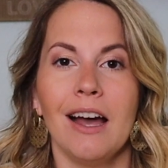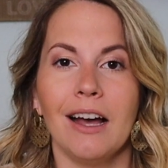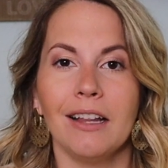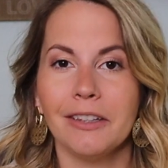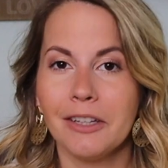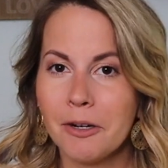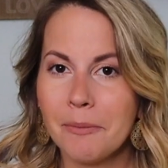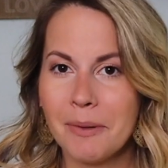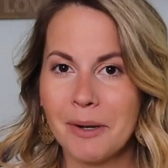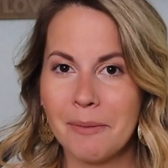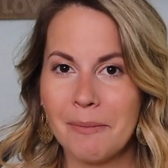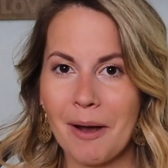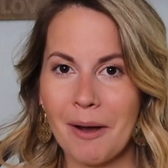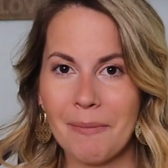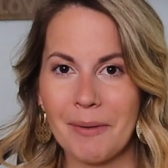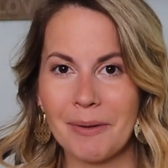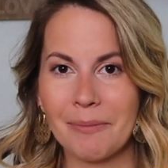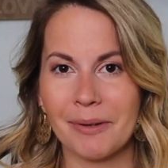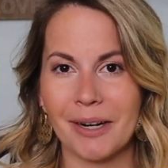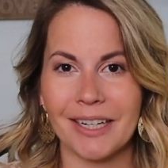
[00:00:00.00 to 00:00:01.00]
A little bit
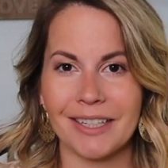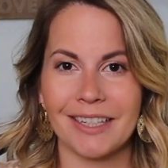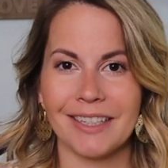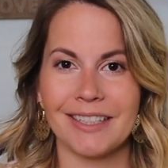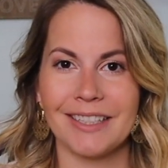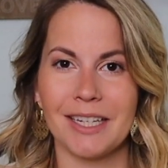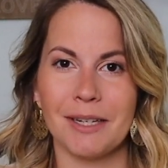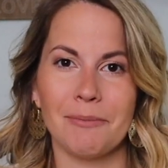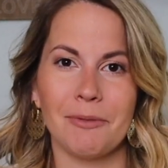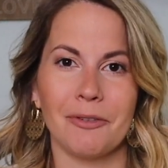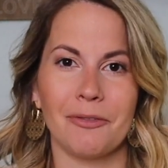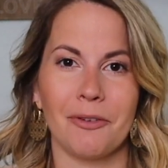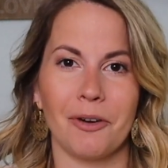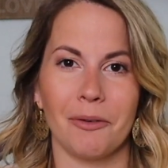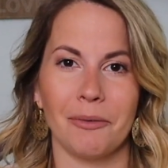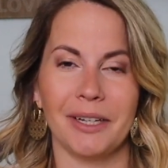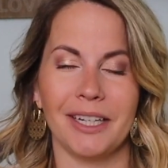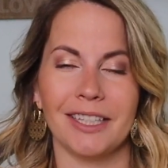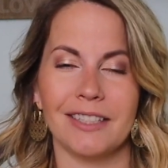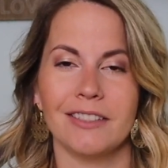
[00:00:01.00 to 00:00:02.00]
about my pregnancy
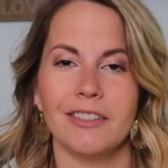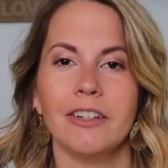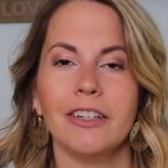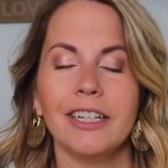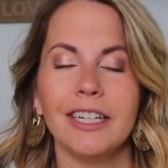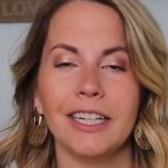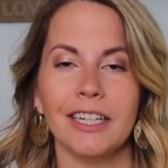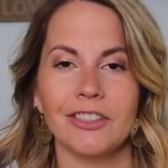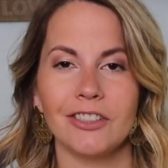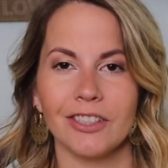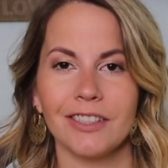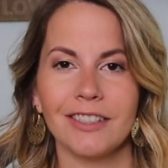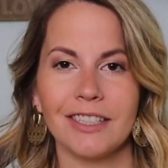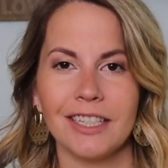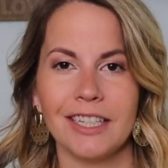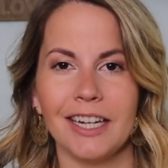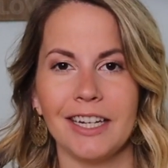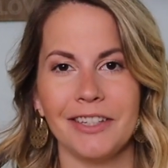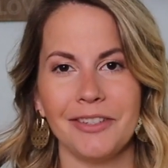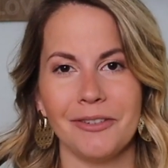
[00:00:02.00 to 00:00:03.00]
before we get started, just
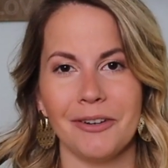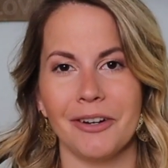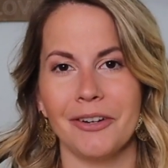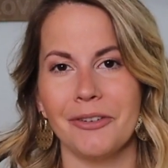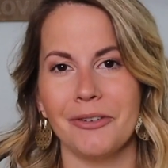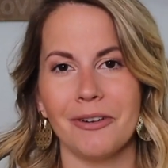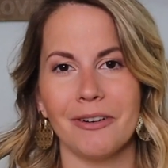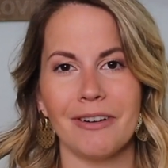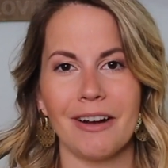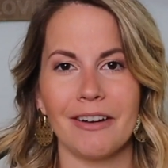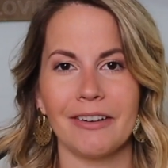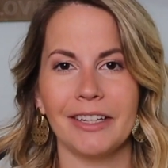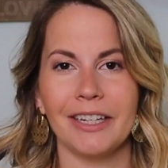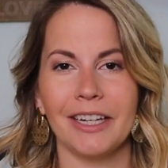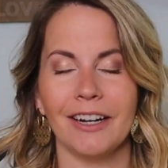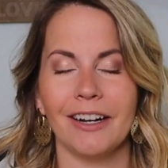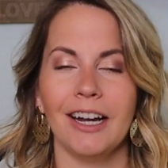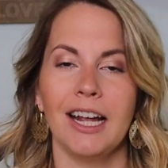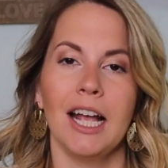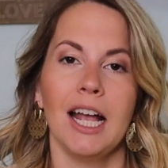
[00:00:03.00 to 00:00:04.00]
in case you are new around
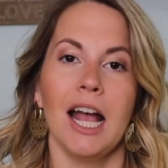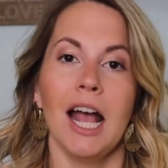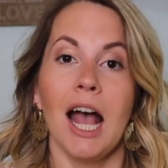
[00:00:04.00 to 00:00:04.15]
here.